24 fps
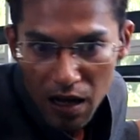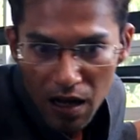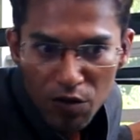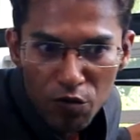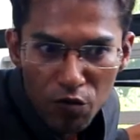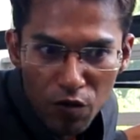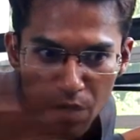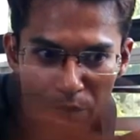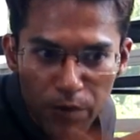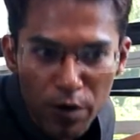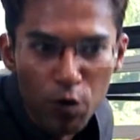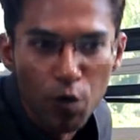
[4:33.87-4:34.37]

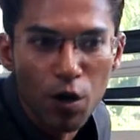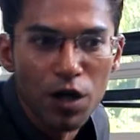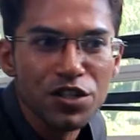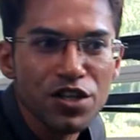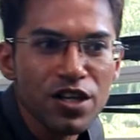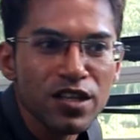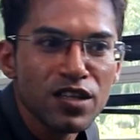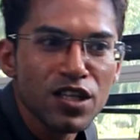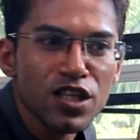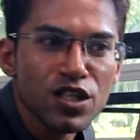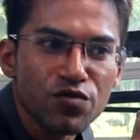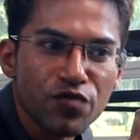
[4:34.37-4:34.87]
will be
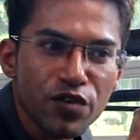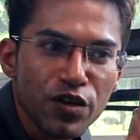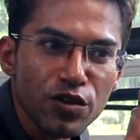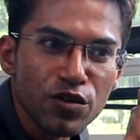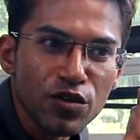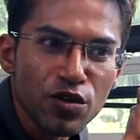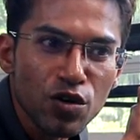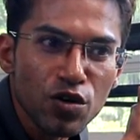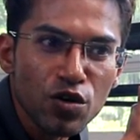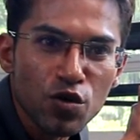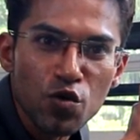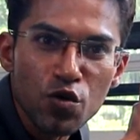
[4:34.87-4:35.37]
watching this
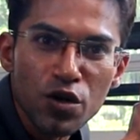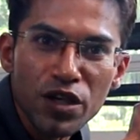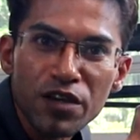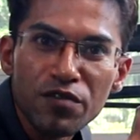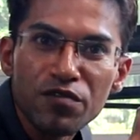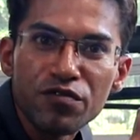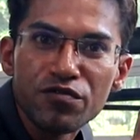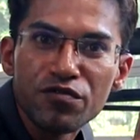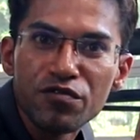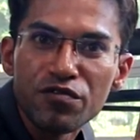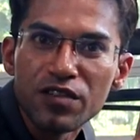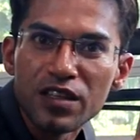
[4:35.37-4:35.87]
video to
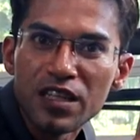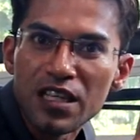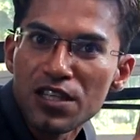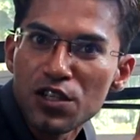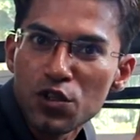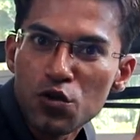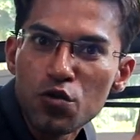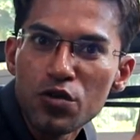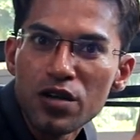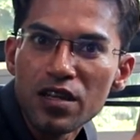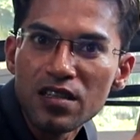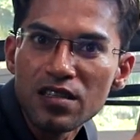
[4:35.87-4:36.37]
give the
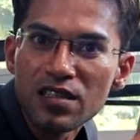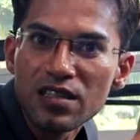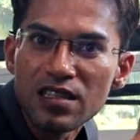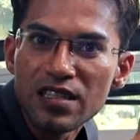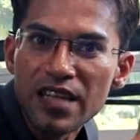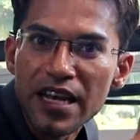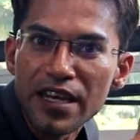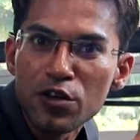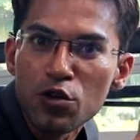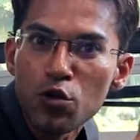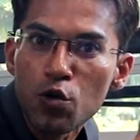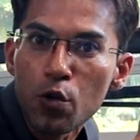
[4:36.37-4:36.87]
students
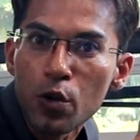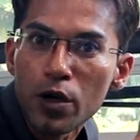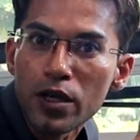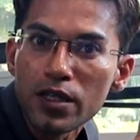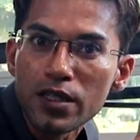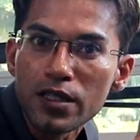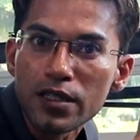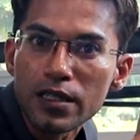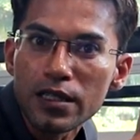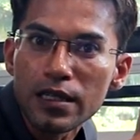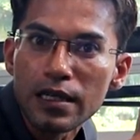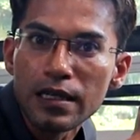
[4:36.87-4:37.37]
the adequate
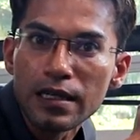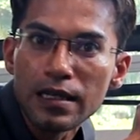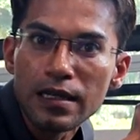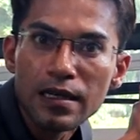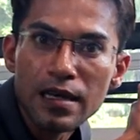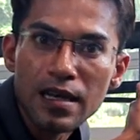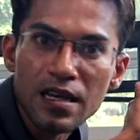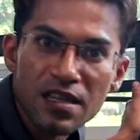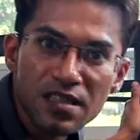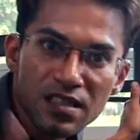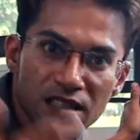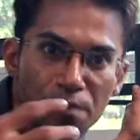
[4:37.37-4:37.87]

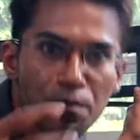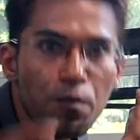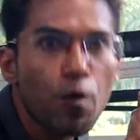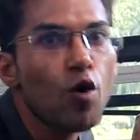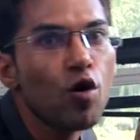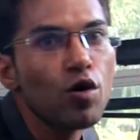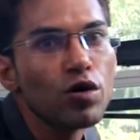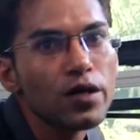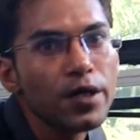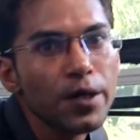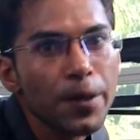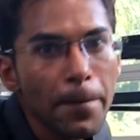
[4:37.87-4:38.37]

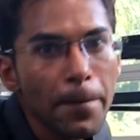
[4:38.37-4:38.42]
support